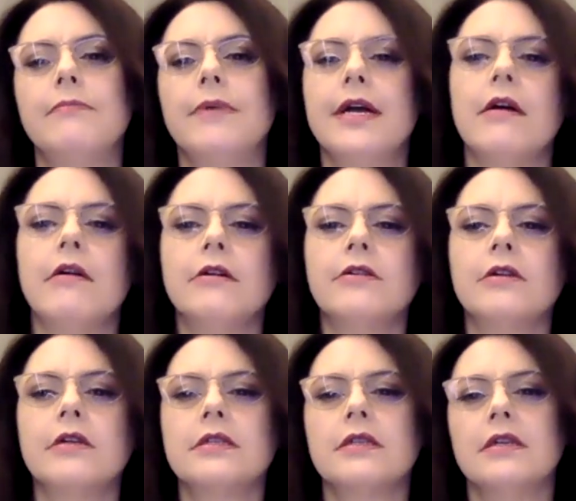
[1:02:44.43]
by
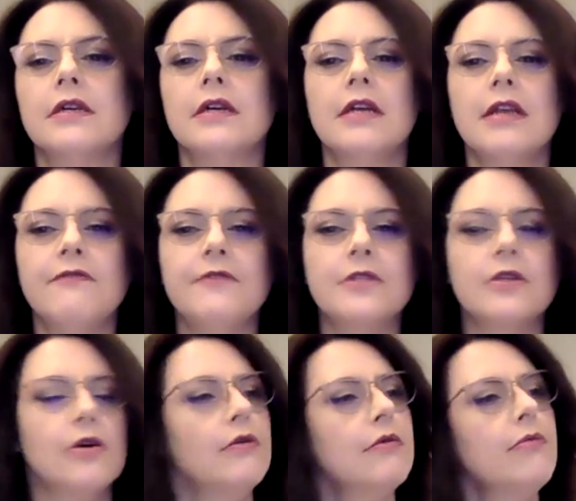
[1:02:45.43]
others? Uh, if
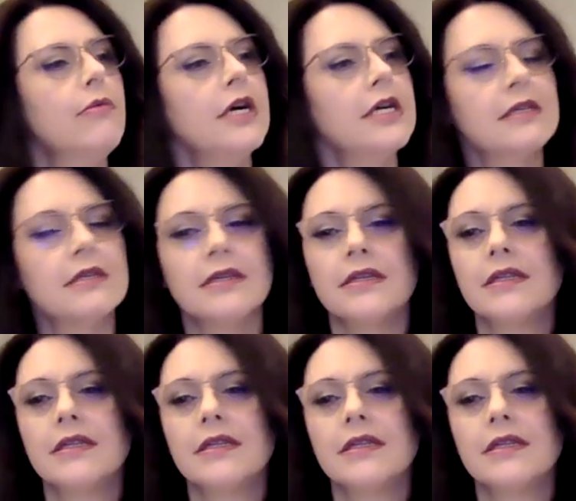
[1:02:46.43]
so, what?